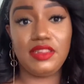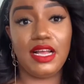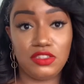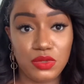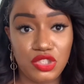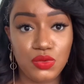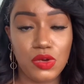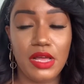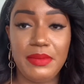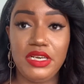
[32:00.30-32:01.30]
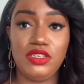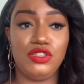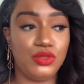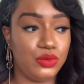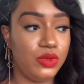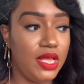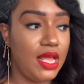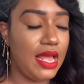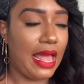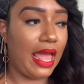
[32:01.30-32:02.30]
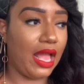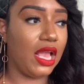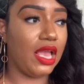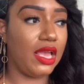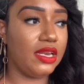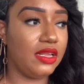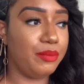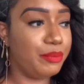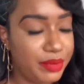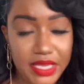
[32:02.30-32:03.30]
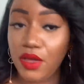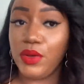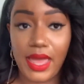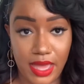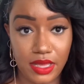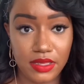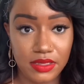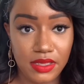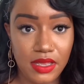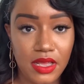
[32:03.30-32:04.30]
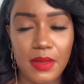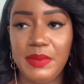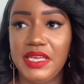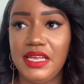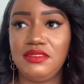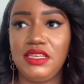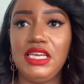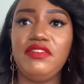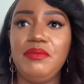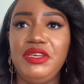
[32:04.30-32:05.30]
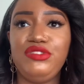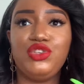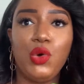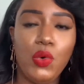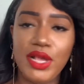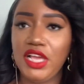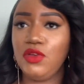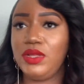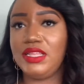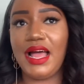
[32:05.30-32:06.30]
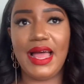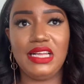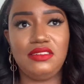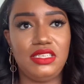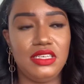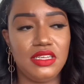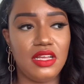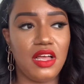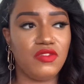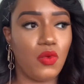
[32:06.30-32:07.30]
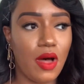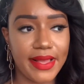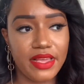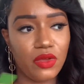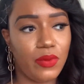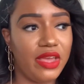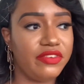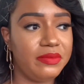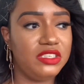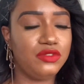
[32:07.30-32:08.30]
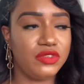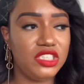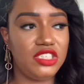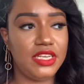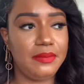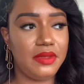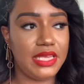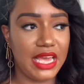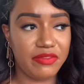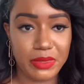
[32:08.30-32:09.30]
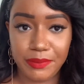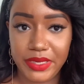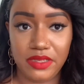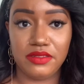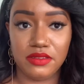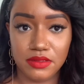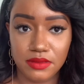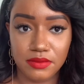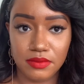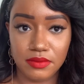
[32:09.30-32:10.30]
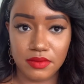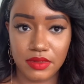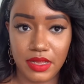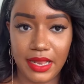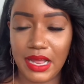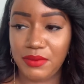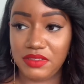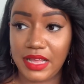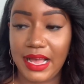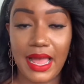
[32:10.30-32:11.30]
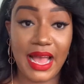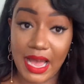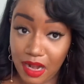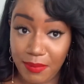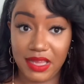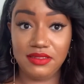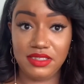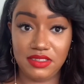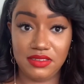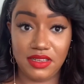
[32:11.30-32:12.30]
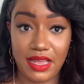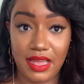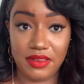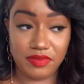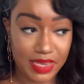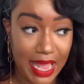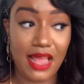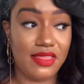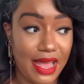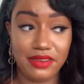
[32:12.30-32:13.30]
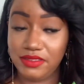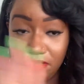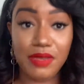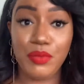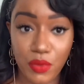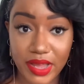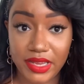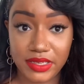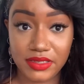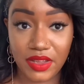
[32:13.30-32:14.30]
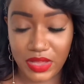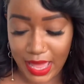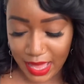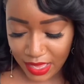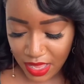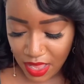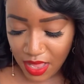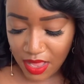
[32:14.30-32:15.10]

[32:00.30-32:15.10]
that that's what you want me to do and be okay. Because even me toying with the idea of walking away from this friendship gave me peace. And I was like, I gotta pay attention to that. That that's important. Okay.